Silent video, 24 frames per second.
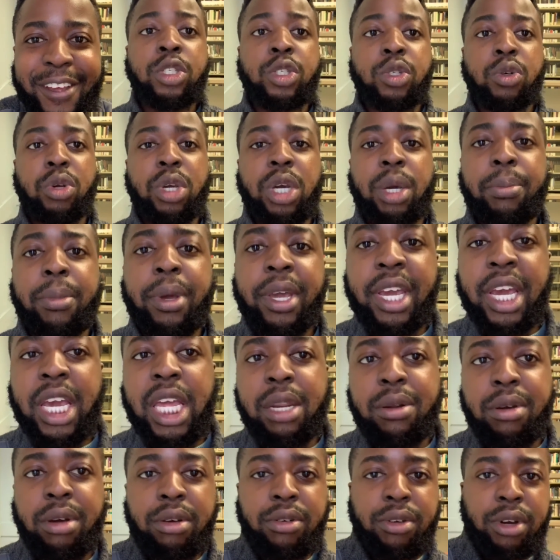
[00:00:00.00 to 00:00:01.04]
So you can make
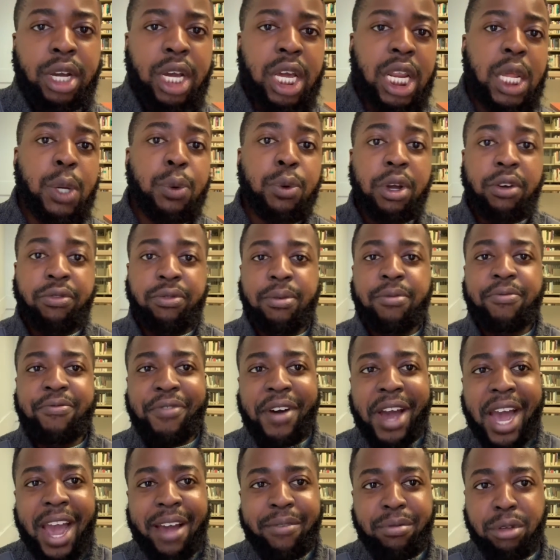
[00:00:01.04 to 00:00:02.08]
anywhere from
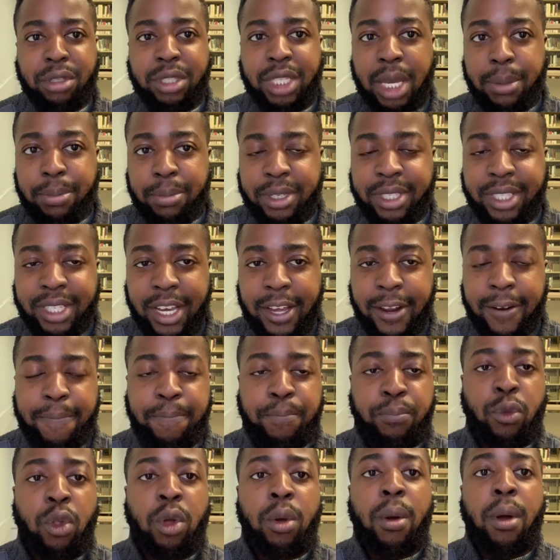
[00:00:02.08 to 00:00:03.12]
5 to 10%
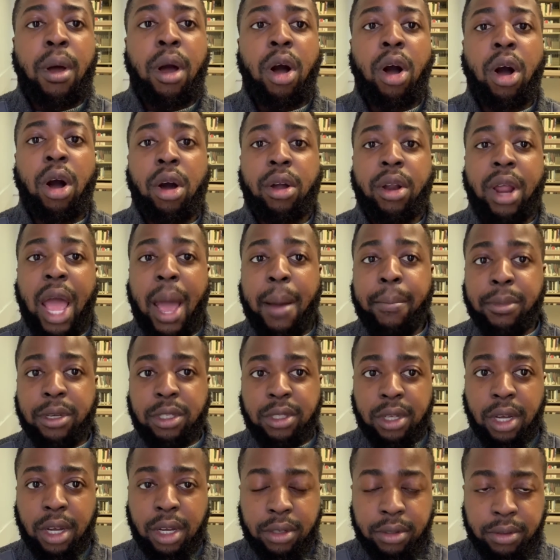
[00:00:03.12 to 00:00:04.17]
on
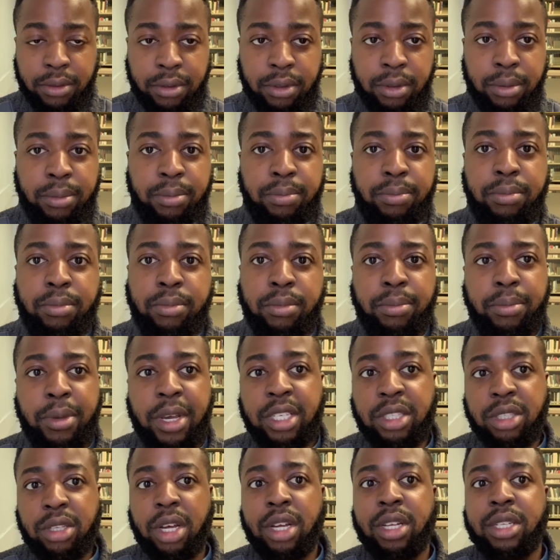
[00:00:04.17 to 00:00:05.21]
Amazon
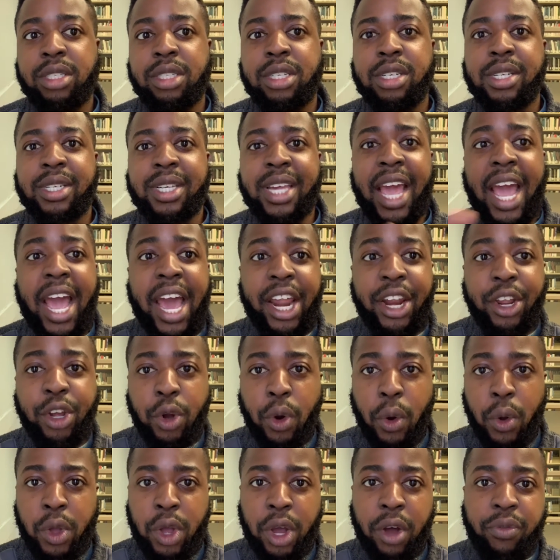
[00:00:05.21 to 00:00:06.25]
based on the
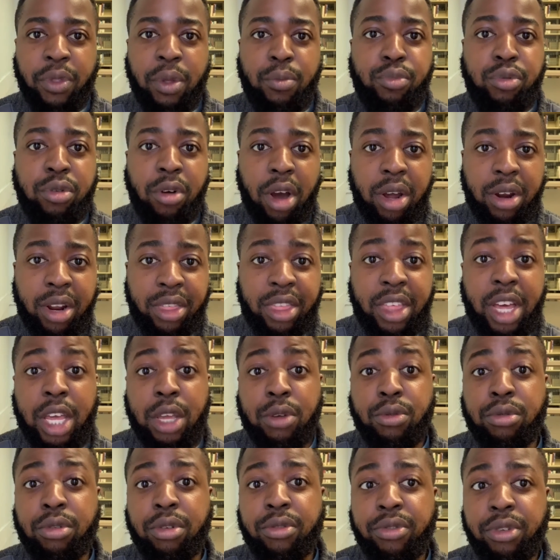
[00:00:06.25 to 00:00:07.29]
category of the product that
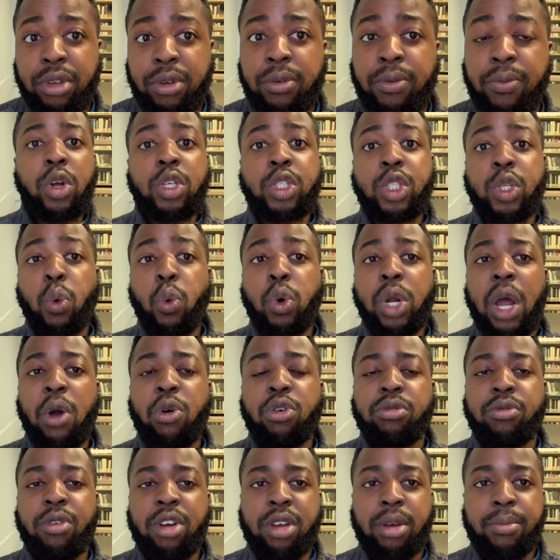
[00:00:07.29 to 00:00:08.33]
you review. So what I
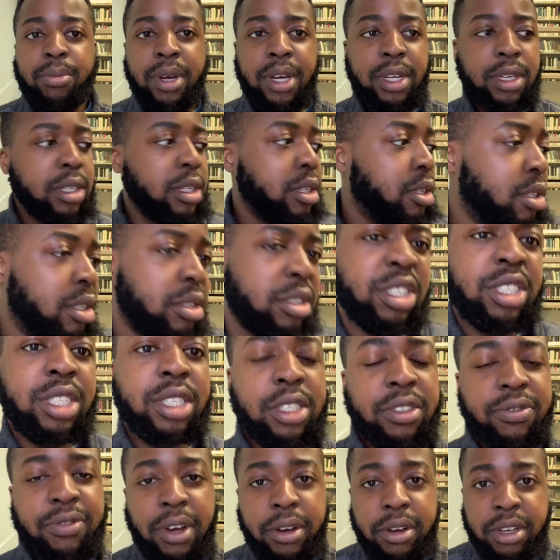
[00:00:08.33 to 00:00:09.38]
would recommend, just a
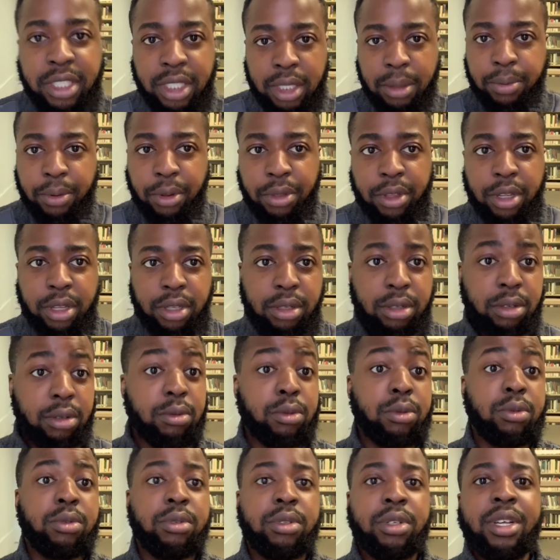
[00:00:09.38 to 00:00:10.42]
very simple thing
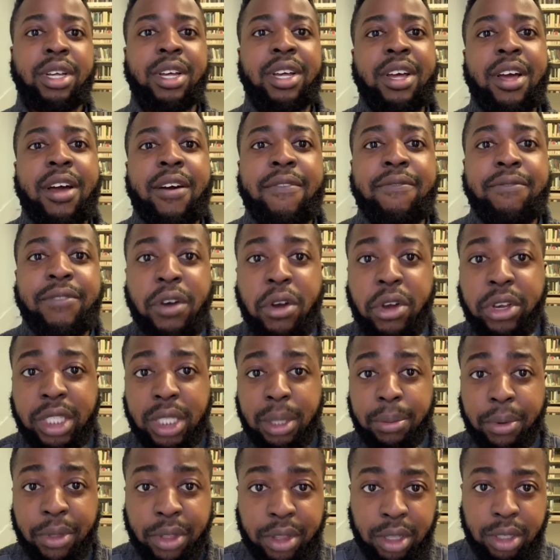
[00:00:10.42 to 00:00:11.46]

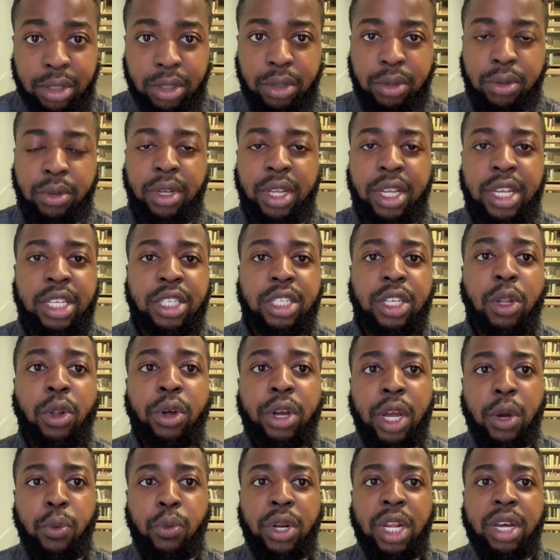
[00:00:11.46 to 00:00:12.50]
to do is
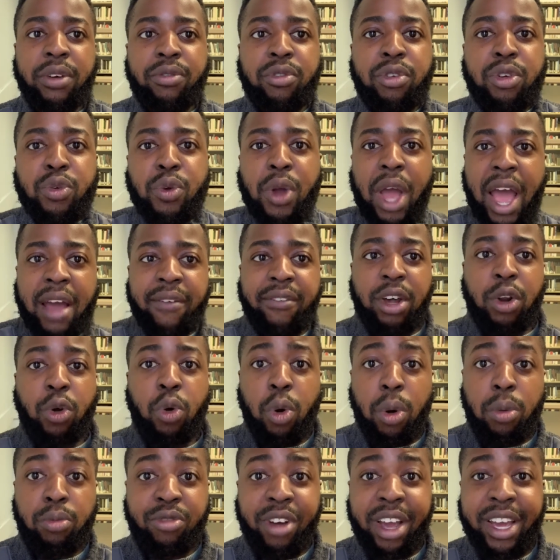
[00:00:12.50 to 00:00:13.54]
look at whatever you have at
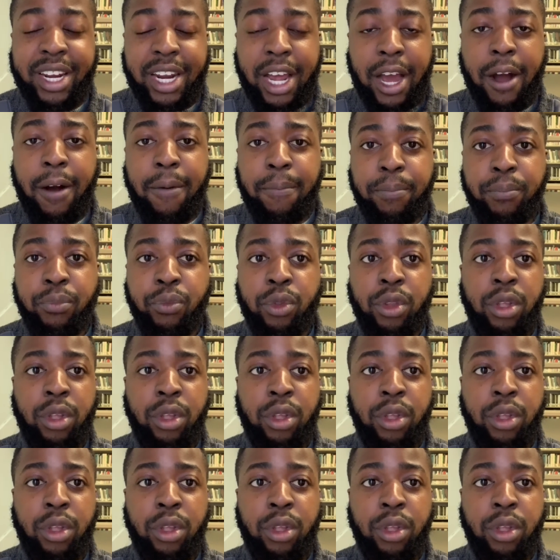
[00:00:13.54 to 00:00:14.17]
home right now.